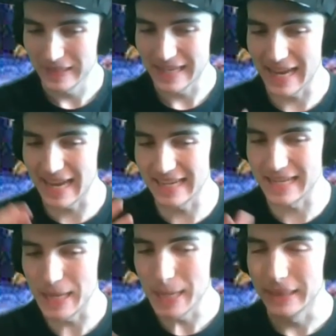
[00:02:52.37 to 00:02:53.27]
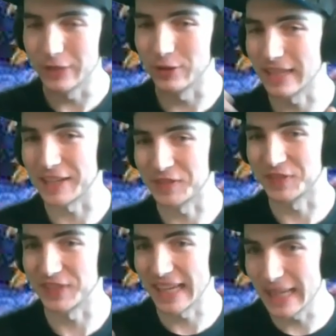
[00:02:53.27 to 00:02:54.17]
and there was like
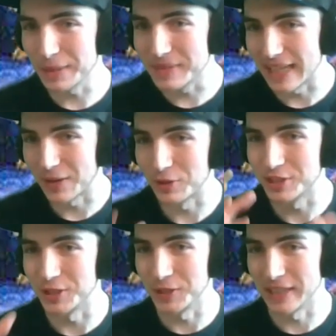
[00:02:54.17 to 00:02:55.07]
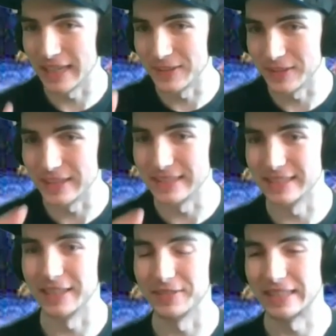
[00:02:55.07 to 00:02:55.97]
flames that were shooting under it and
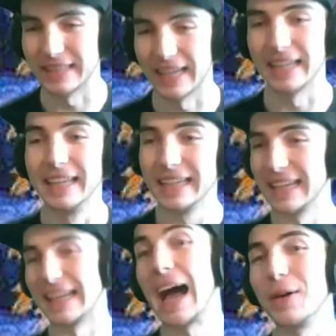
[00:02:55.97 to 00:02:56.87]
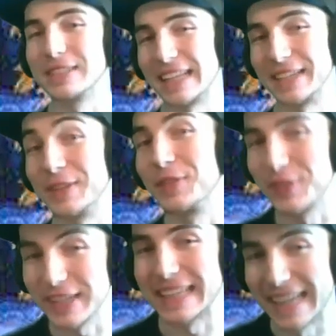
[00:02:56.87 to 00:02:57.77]
stuff like that. And I was like
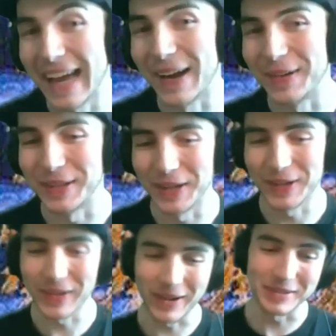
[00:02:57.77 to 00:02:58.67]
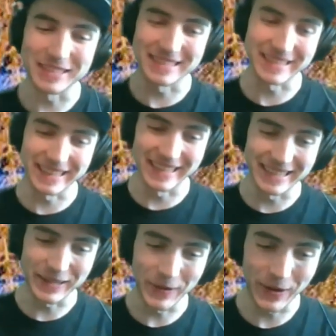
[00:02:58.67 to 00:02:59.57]
freaking out, I was just
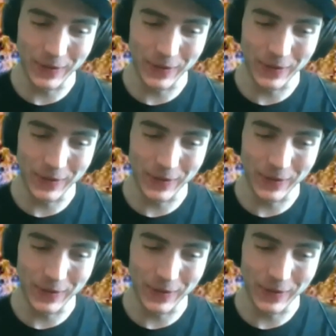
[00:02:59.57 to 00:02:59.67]
like, oh